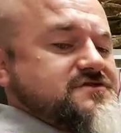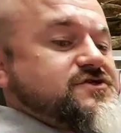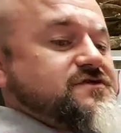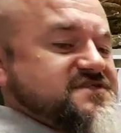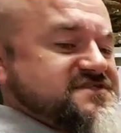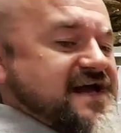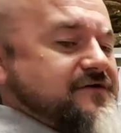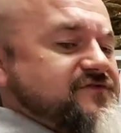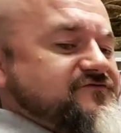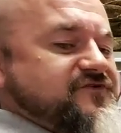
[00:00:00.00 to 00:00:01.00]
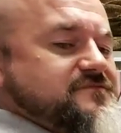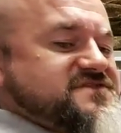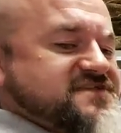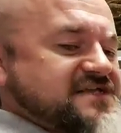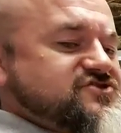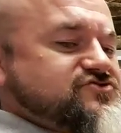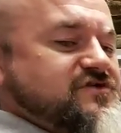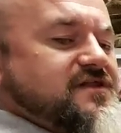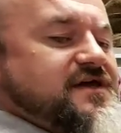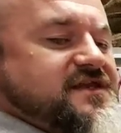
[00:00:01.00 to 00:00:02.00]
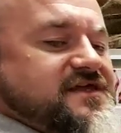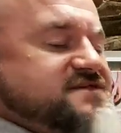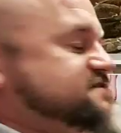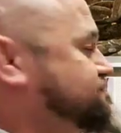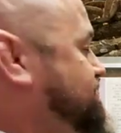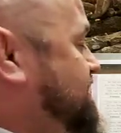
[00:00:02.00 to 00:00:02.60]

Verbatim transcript: to the south from central and eastern